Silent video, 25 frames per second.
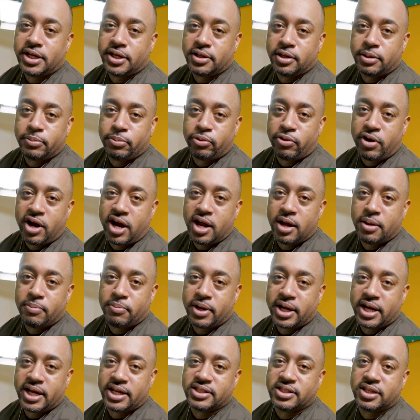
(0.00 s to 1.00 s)
kill a brand
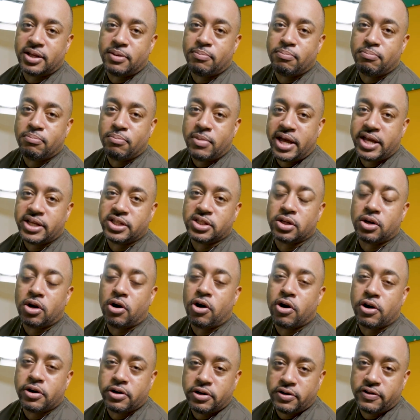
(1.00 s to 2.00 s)
because it makes it
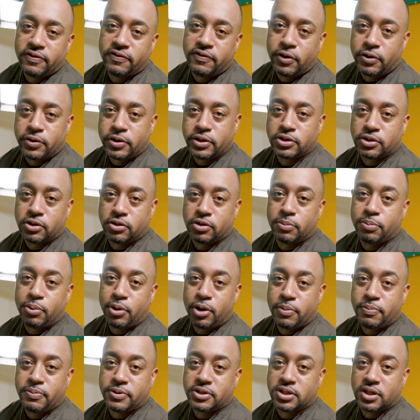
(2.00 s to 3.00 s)
harder to focus on the
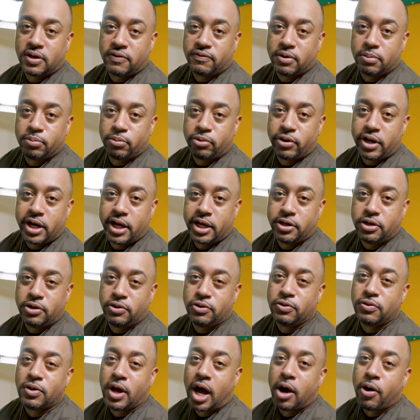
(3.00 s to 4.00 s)
purpose of the brand.
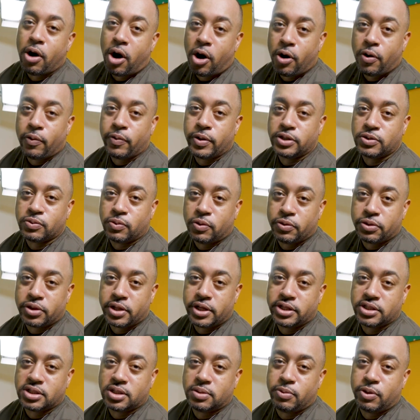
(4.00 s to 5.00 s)
You do not always want
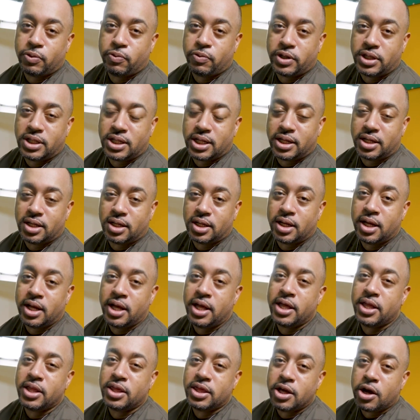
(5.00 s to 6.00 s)
things to be redundant.
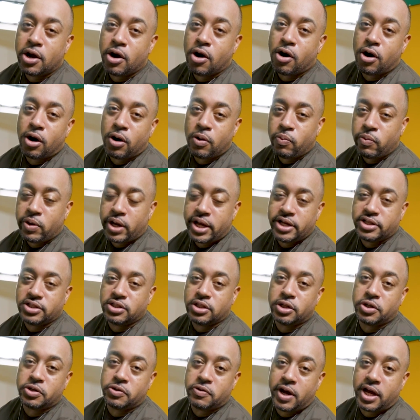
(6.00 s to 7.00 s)
There are ways
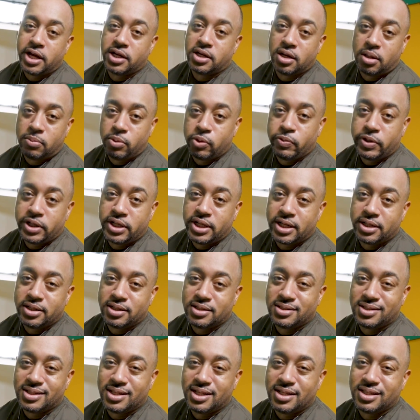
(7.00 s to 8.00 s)
to create double
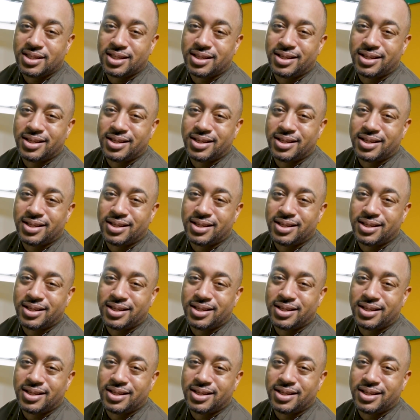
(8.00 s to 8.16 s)
redundancies